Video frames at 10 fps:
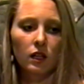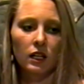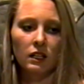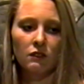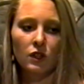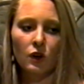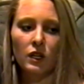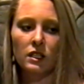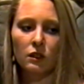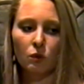And even though I
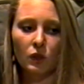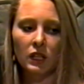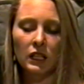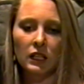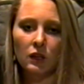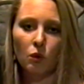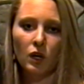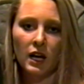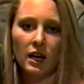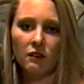didn't really get any
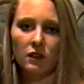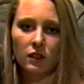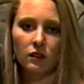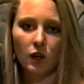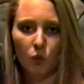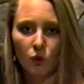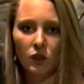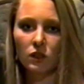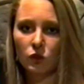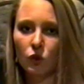work out of it, I
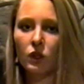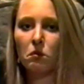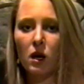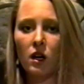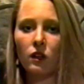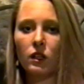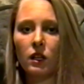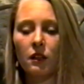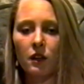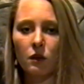really enjoyed modeling.
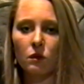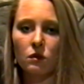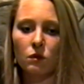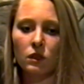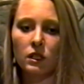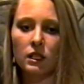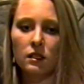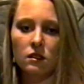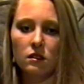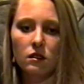I thought it was really
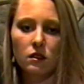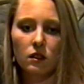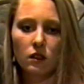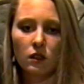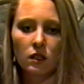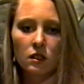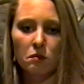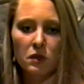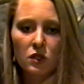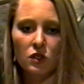nice. His
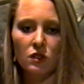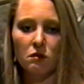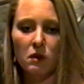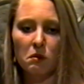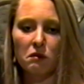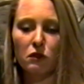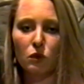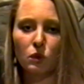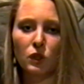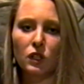pictures made me feel
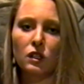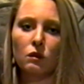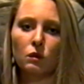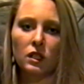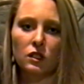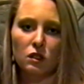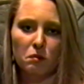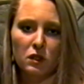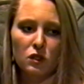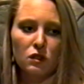really good when I took
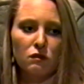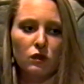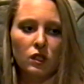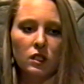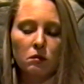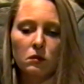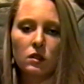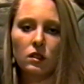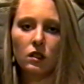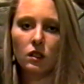pictures for him.
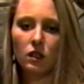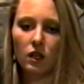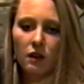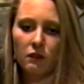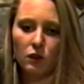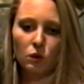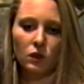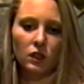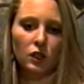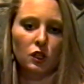I felt
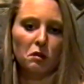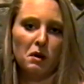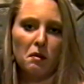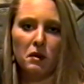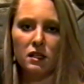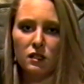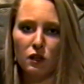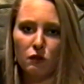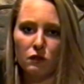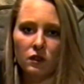really good about
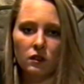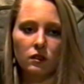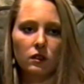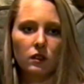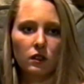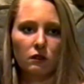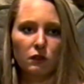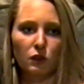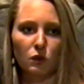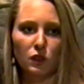myself and
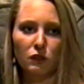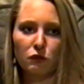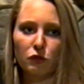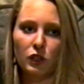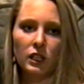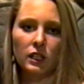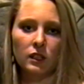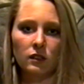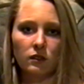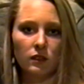felt really free,
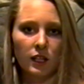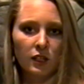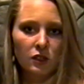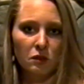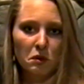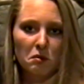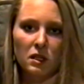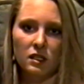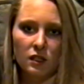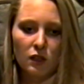and I could just be
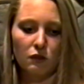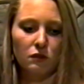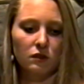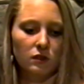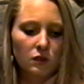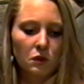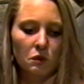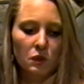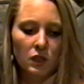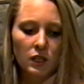myself. It was
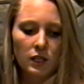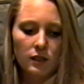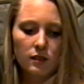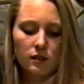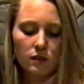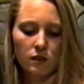really nice.